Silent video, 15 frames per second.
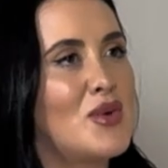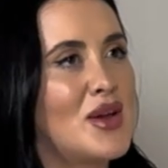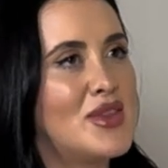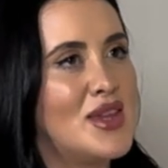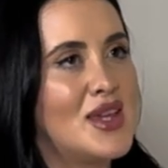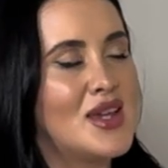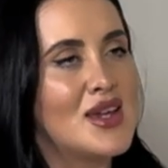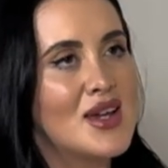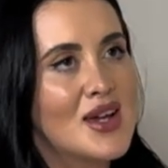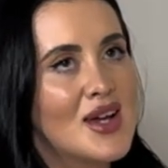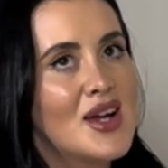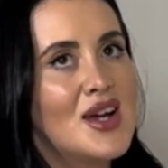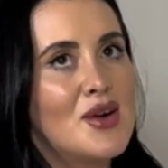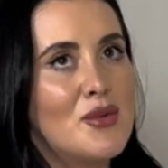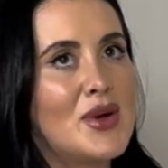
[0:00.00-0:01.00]
think
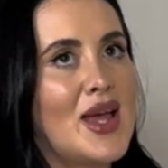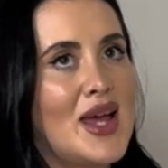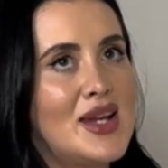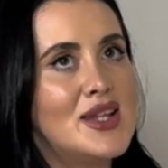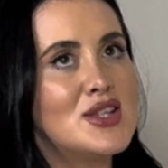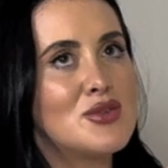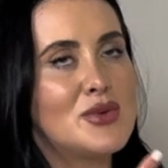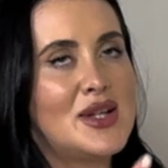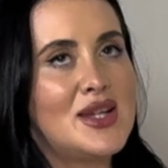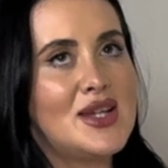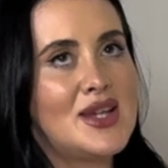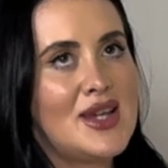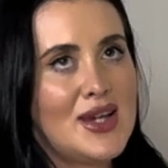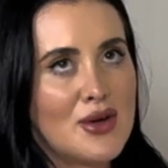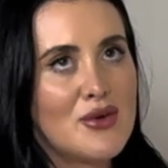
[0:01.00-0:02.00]
we're getting into an
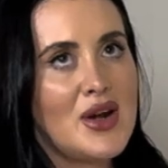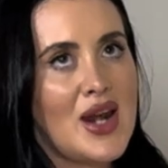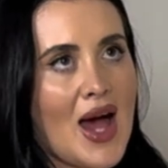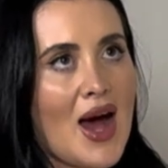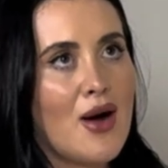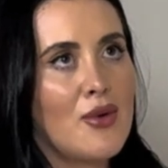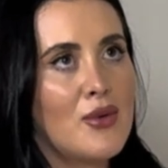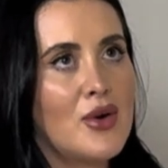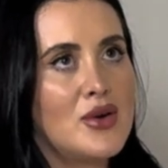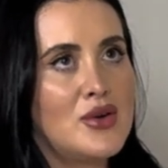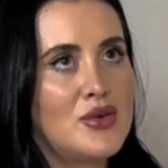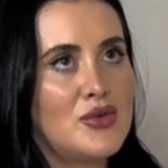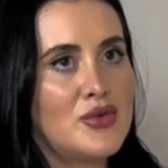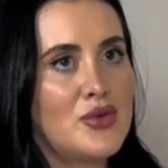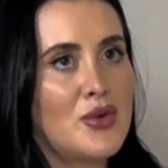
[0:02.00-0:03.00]
era now
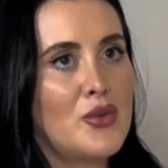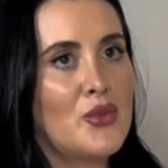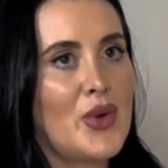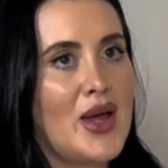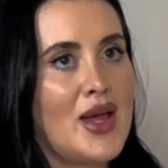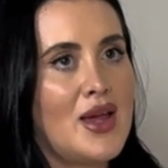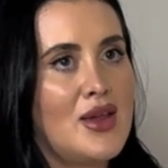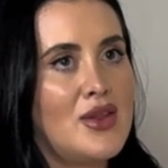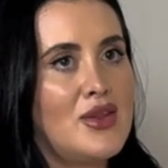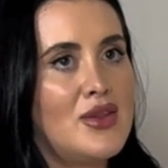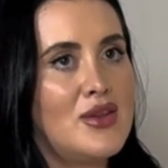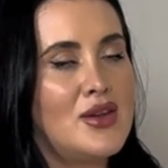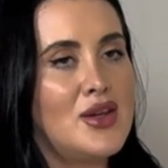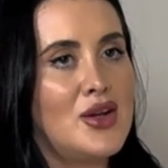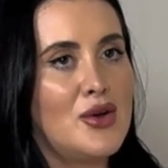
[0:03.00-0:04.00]
of where
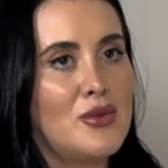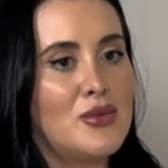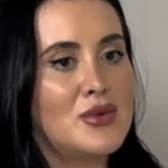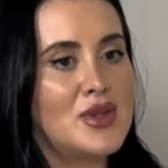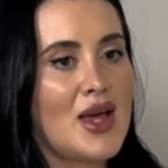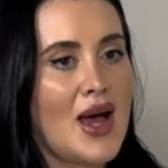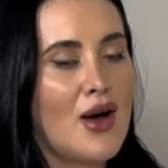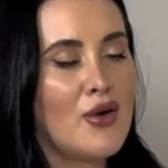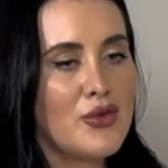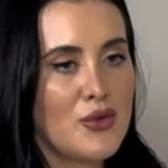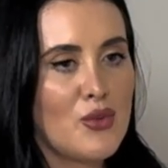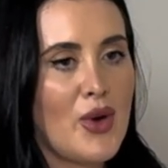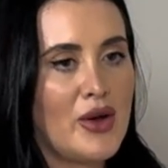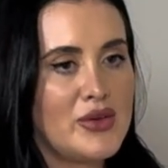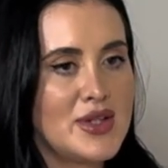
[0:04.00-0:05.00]
the health
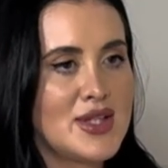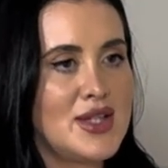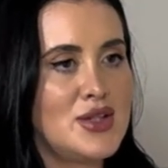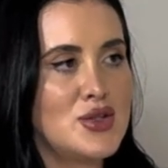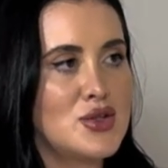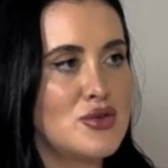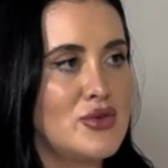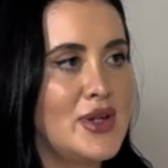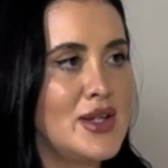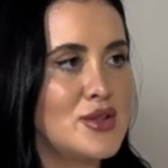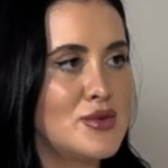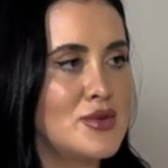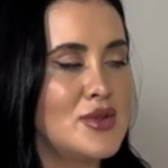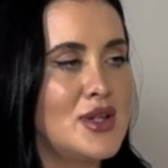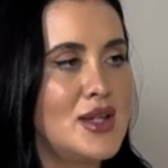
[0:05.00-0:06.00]
and wellness industry
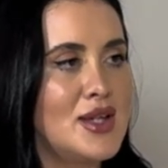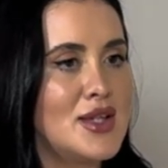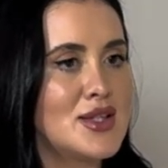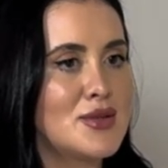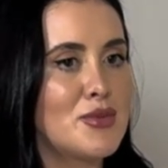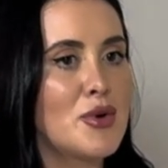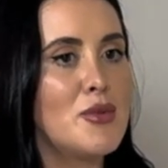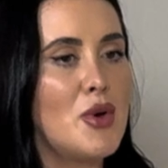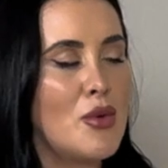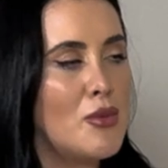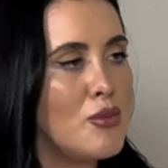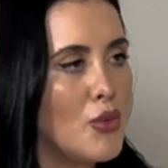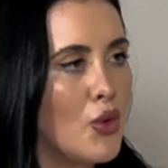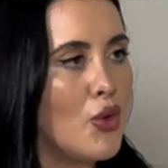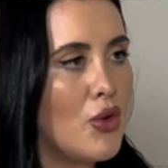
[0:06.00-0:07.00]
it's
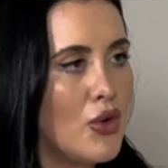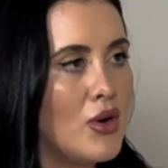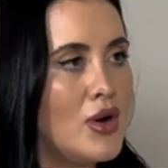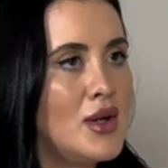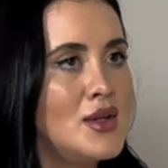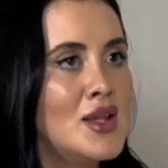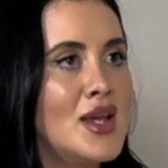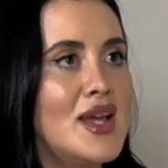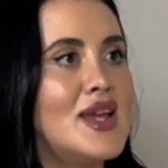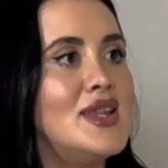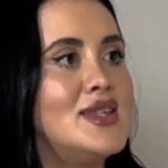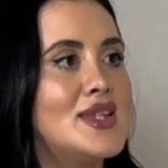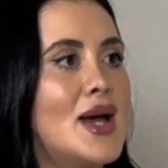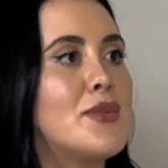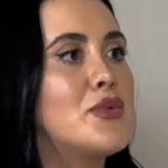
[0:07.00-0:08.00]
promoting more
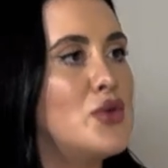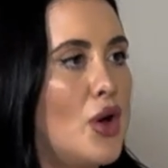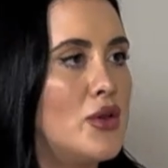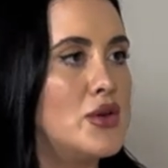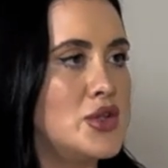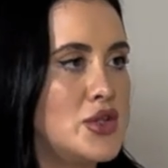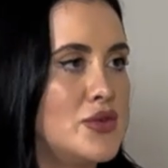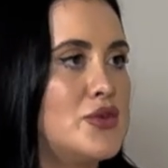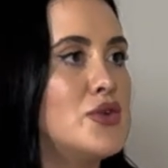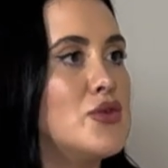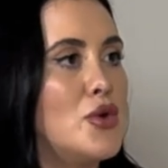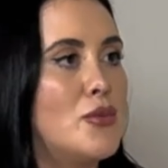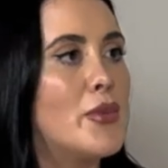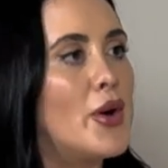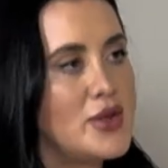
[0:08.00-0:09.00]
in-depth knowledge of your
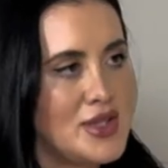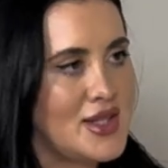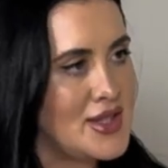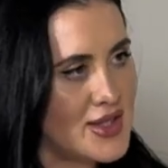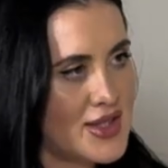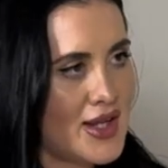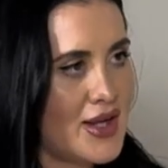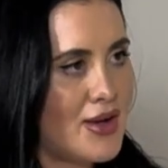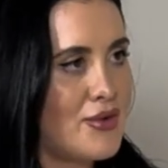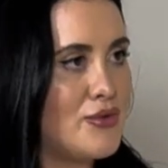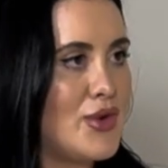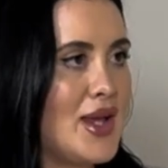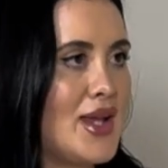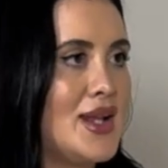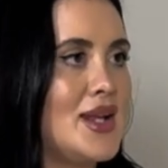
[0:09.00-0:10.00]
own body, isn't it?
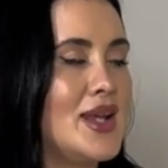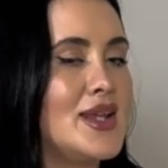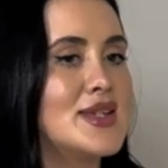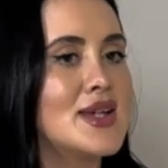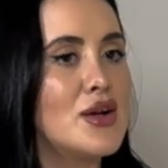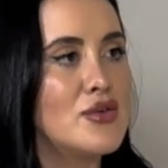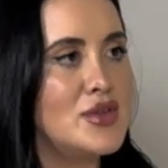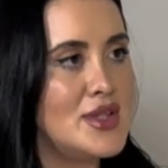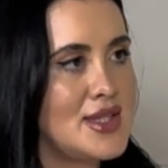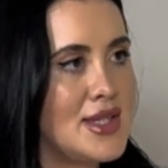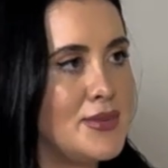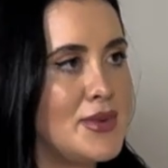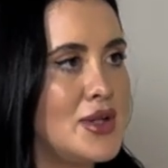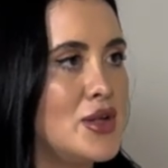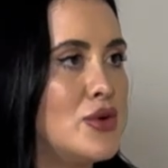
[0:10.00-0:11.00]
And really delving
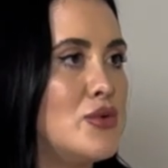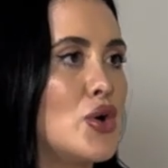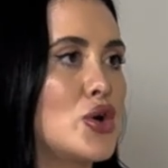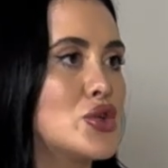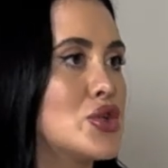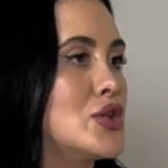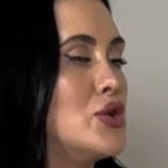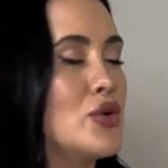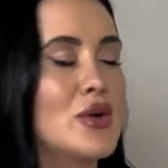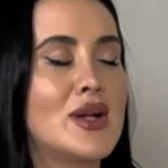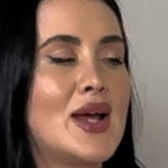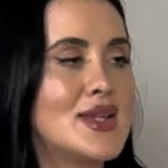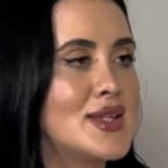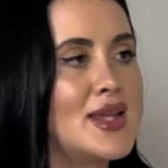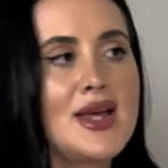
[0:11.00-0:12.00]
deeper, not just looking
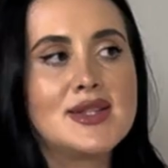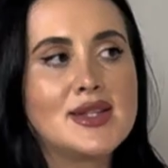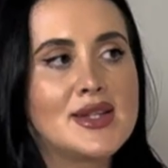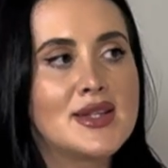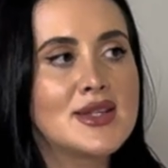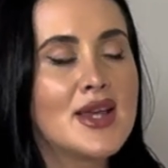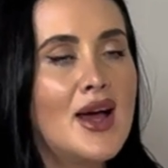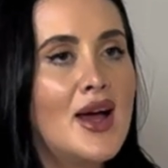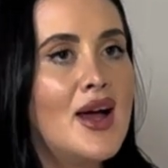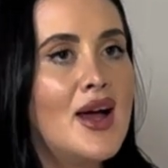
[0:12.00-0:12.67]
at aesthetics.